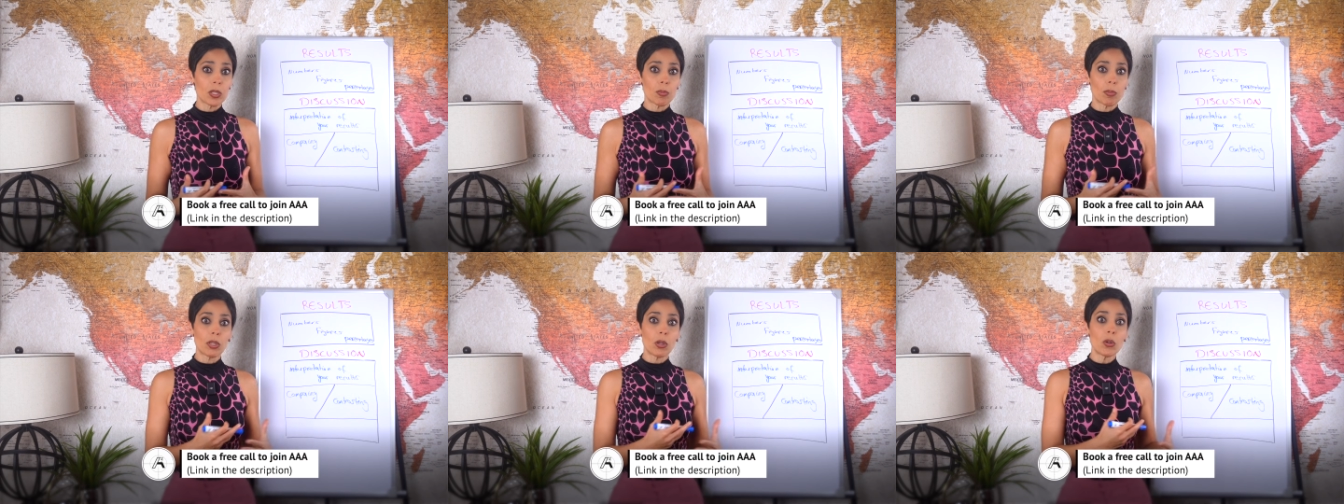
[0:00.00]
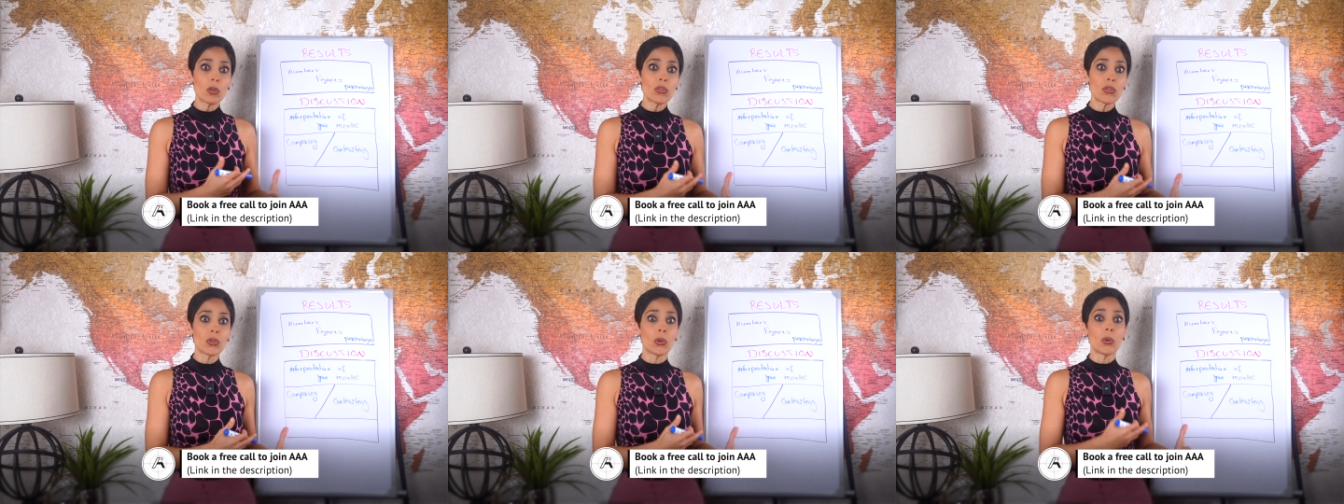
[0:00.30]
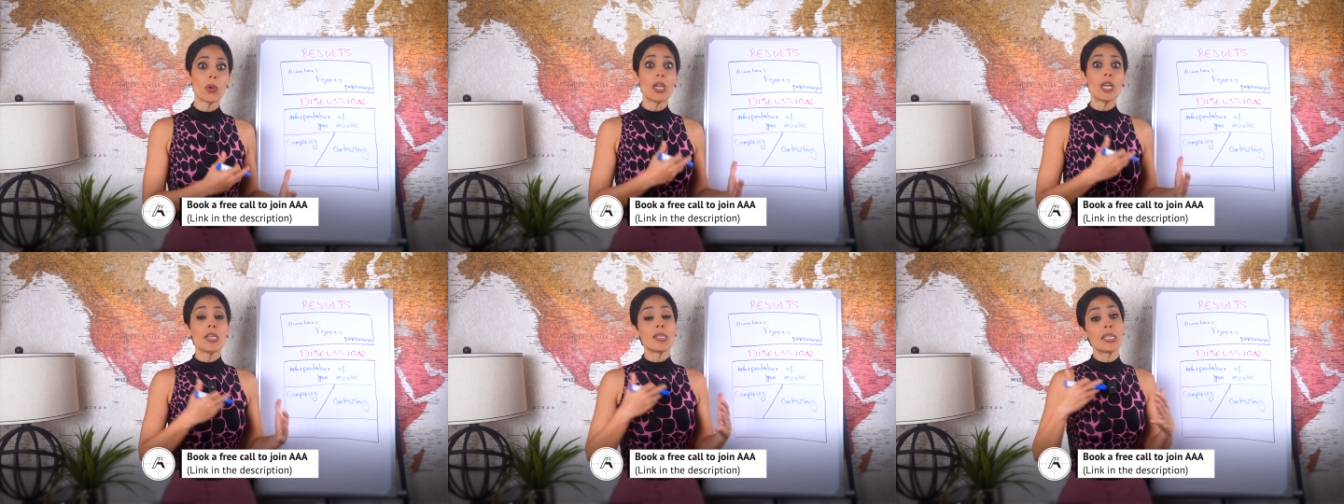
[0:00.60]
but
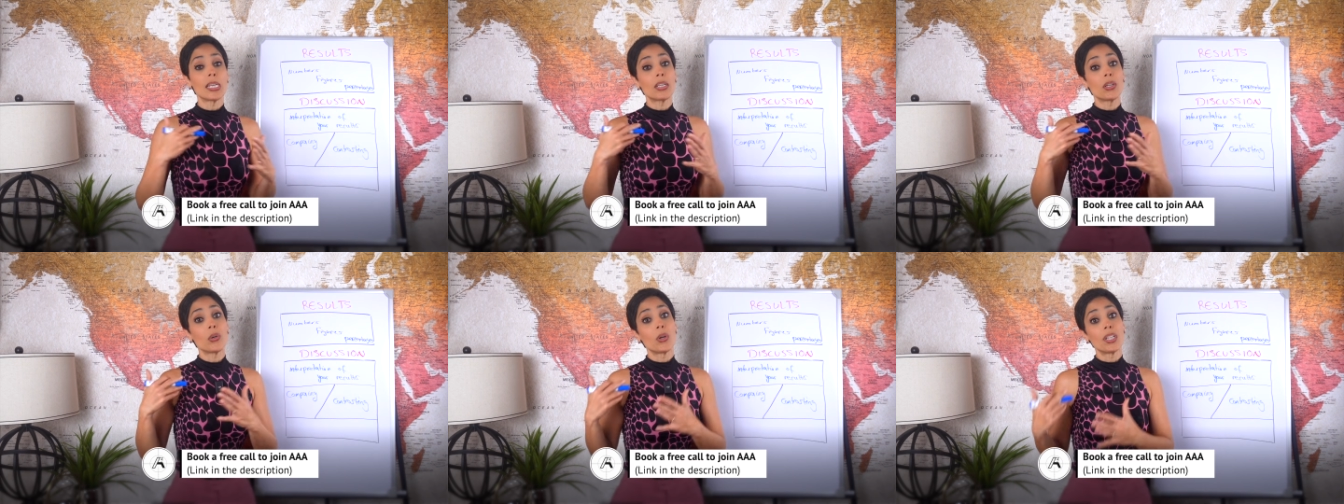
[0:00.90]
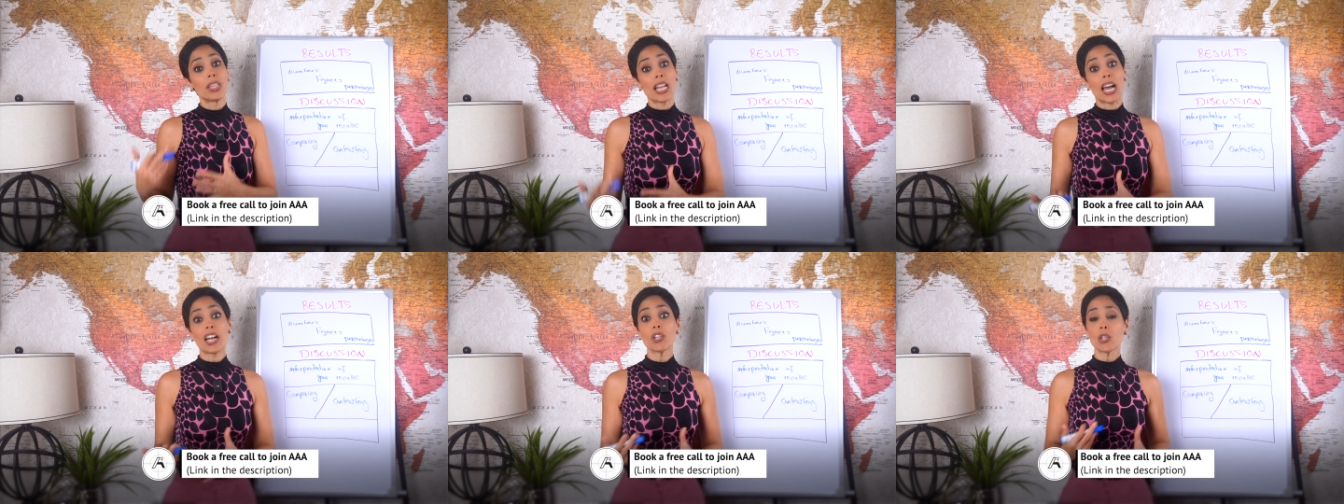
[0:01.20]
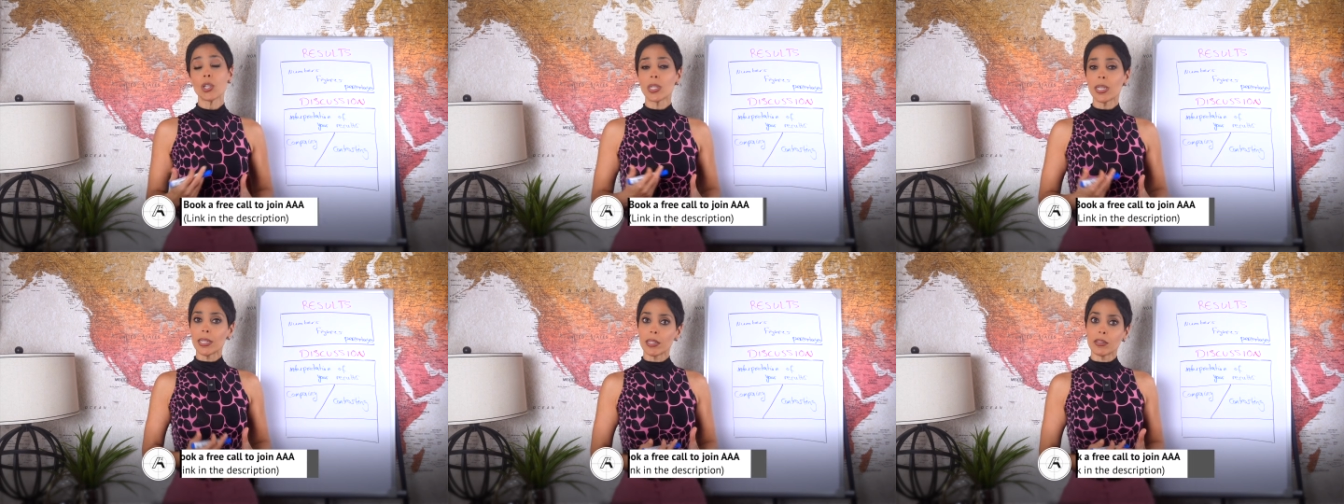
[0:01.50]
also secure
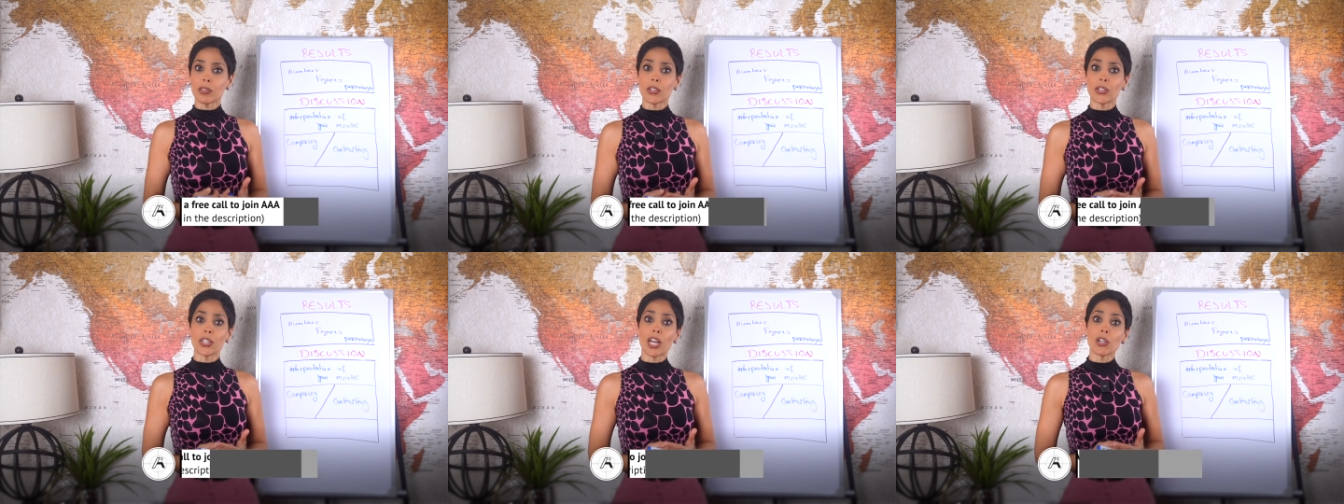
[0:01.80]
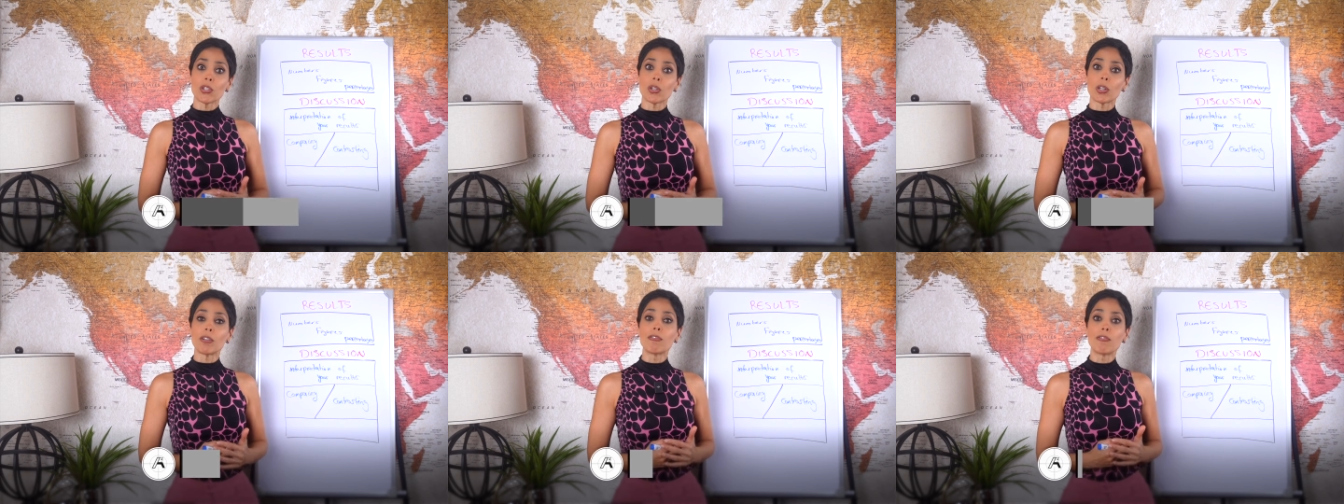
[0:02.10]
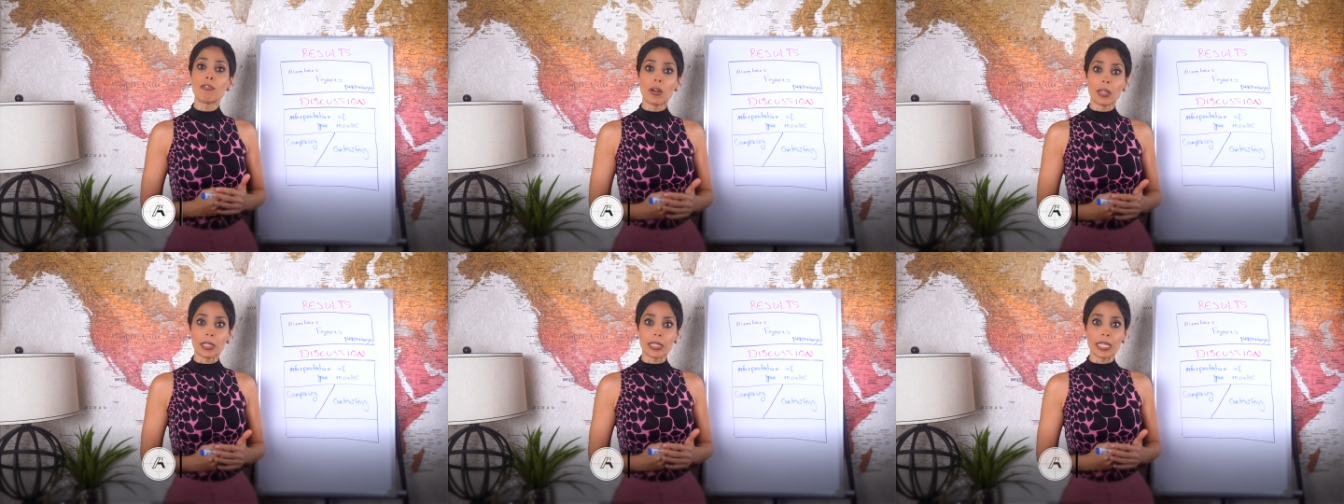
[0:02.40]
national and international
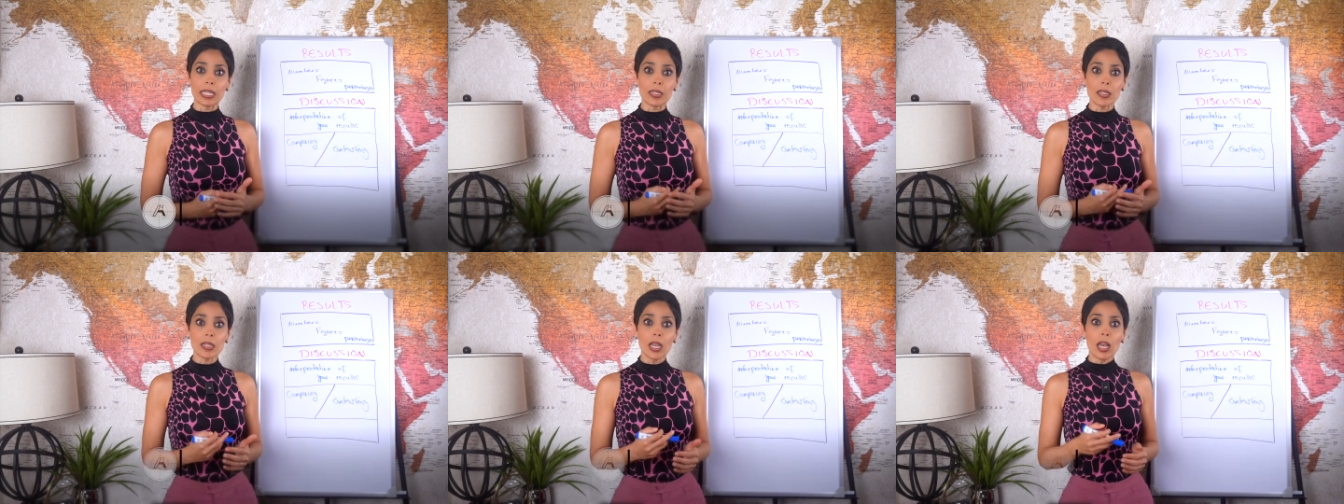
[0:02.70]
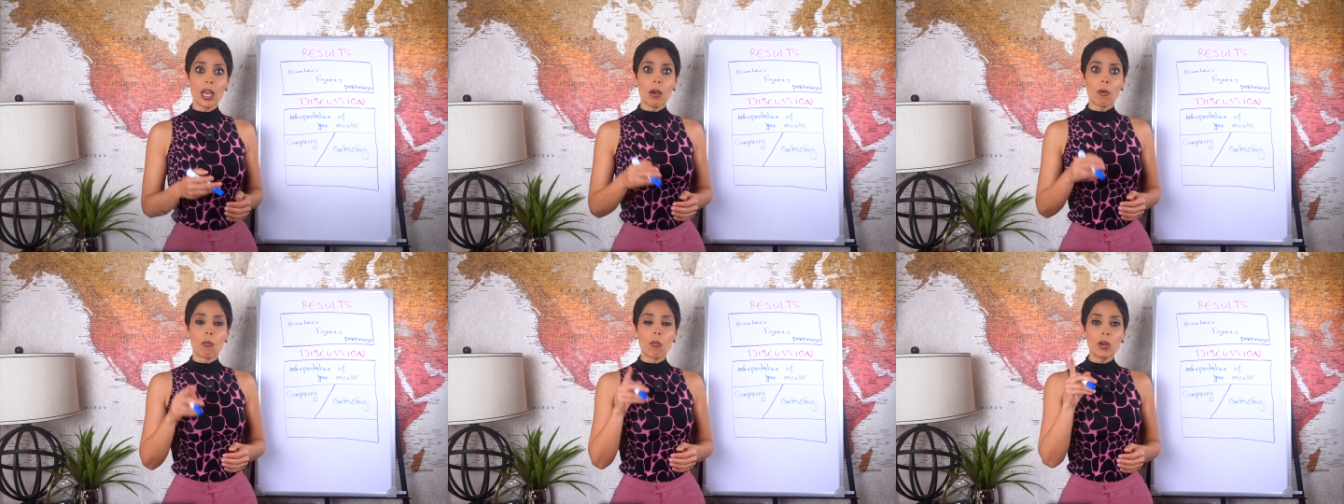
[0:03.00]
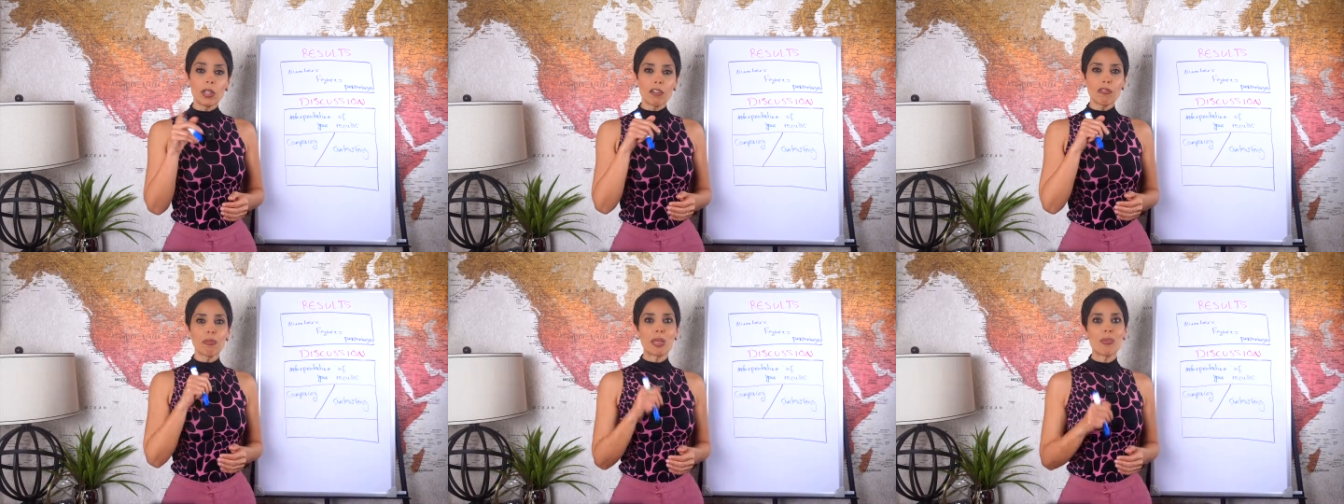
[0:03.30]
fundings.
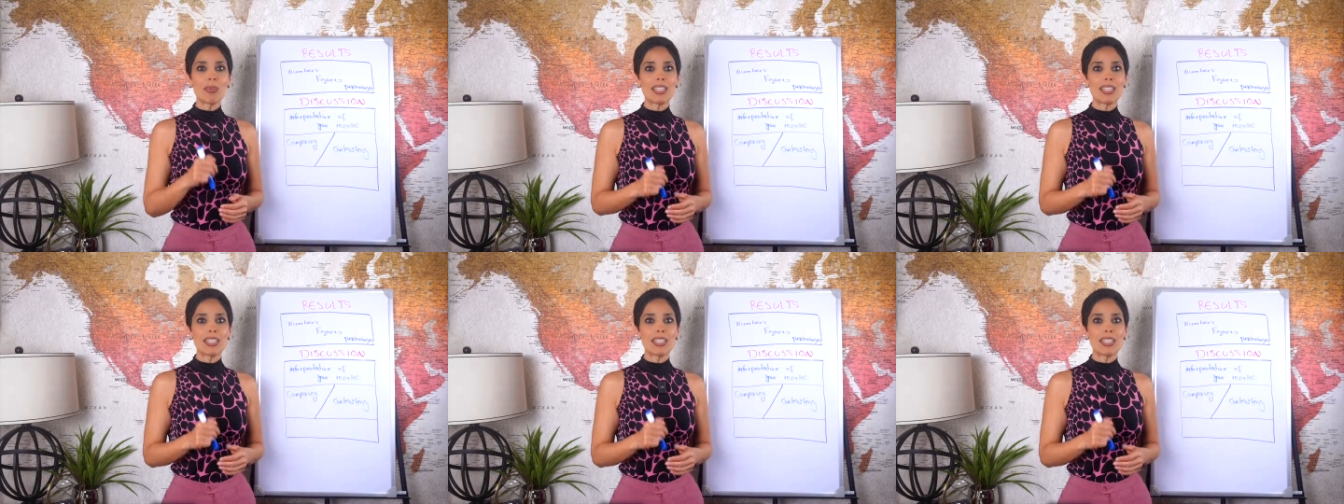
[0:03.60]
One of my